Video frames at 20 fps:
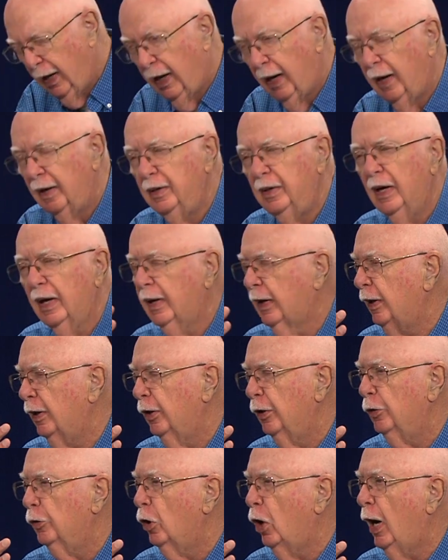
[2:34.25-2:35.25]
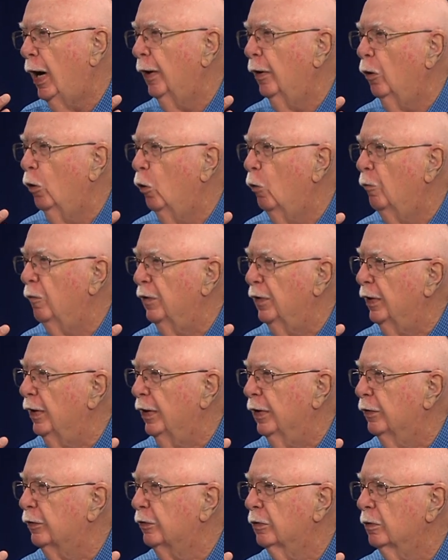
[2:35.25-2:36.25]
get our neck in a knot over
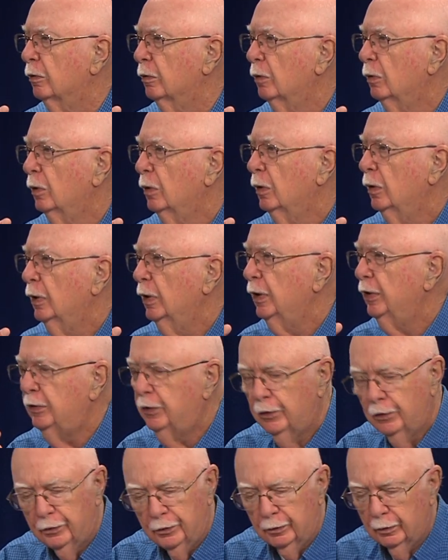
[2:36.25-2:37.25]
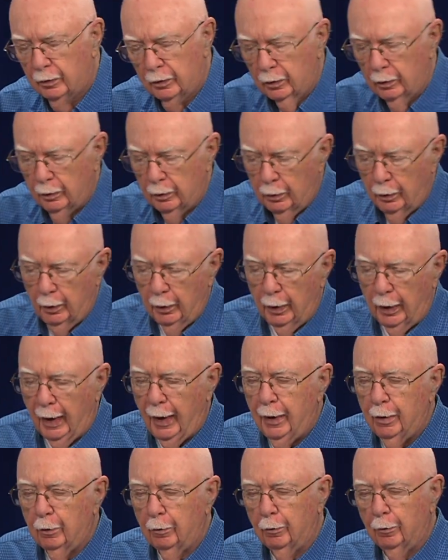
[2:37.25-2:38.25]
this? It just,
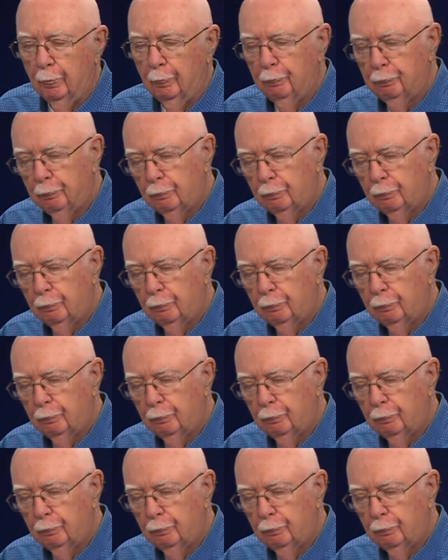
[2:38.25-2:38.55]
I don't know.